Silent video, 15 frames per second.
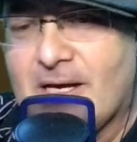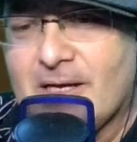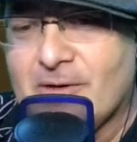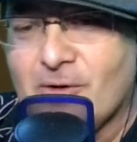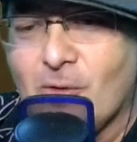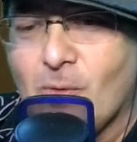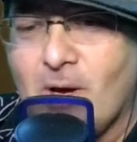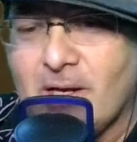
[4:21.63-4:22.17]
I
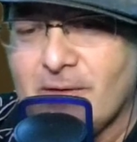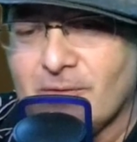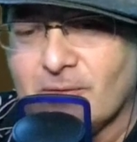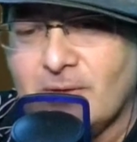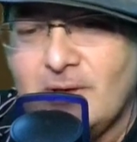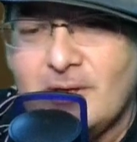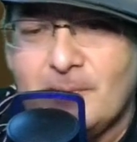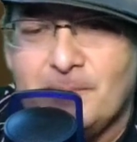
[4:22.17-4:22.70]
don't know why
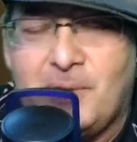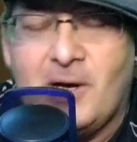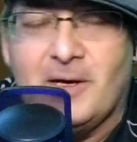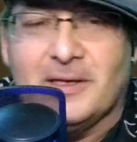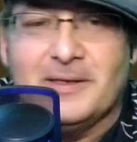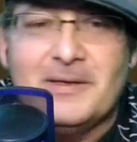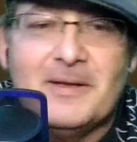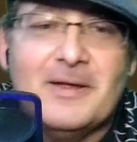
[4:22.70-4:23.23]
either,
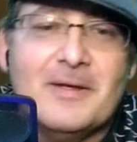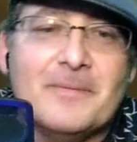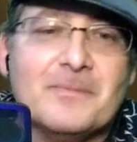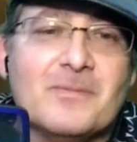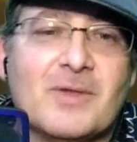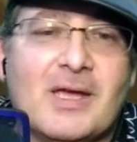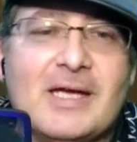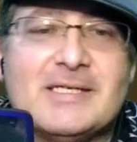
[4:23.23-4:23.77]
but
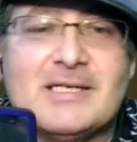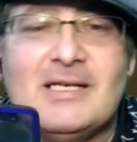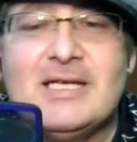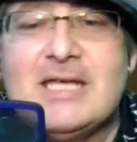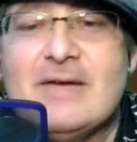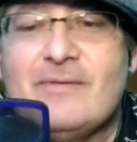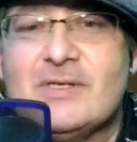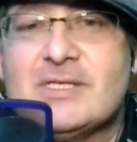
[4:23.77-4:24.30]
it's going
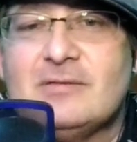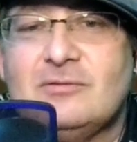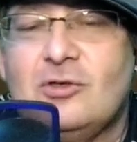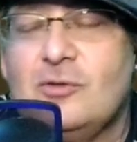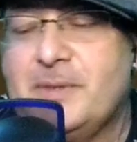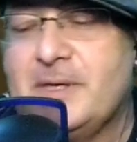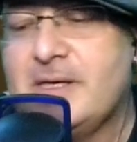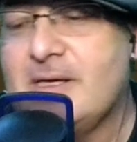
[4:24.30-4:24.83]
to give us a little